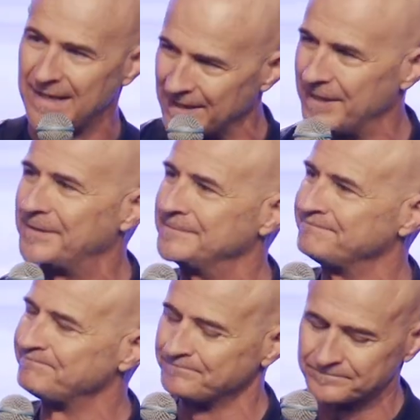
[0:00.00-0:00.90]
Hello?
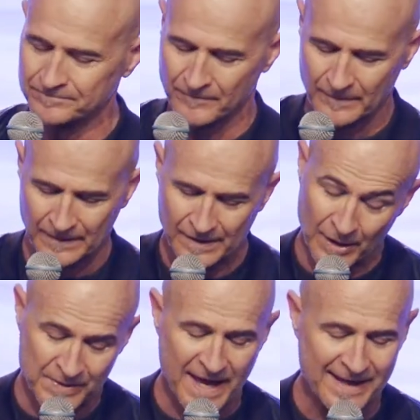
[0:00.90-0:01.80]

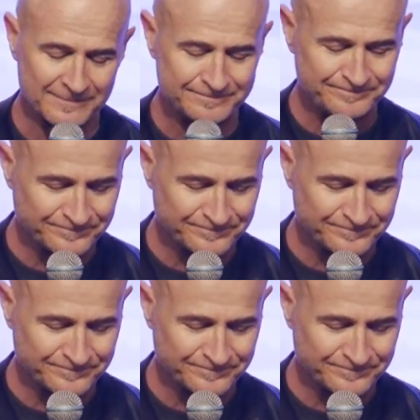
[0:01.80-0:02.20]
Okay.